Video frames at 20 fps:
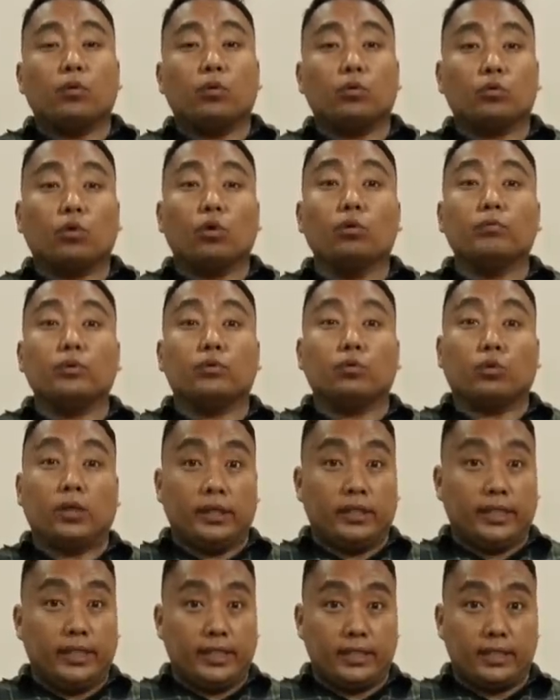who told me to
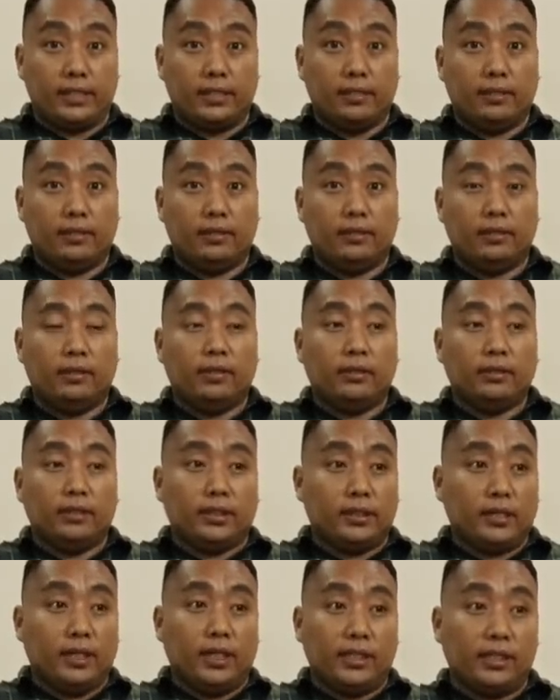contest
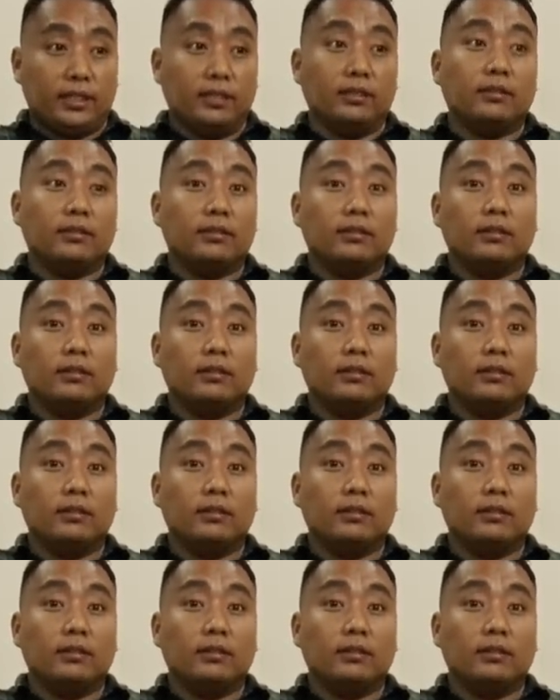this election